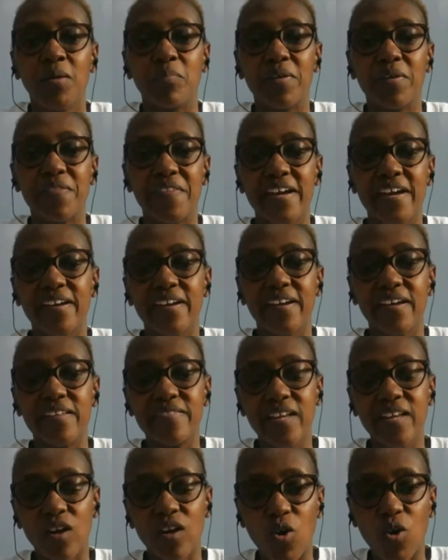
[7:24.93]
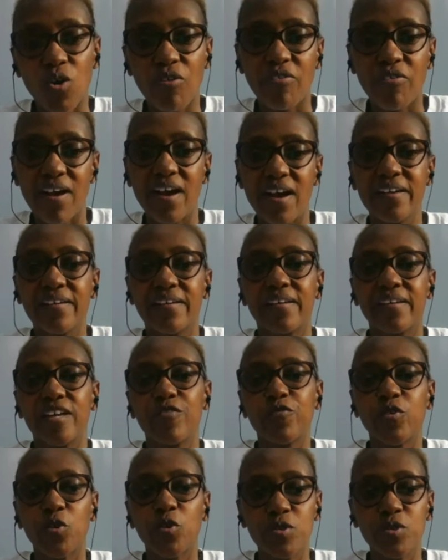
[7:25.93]
but then in the long run,
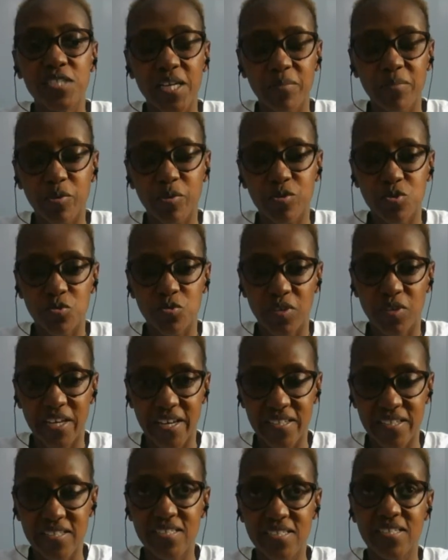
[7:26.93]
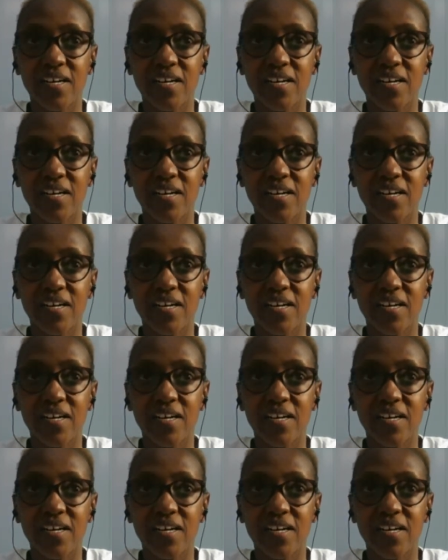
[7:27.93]
if you're not able to get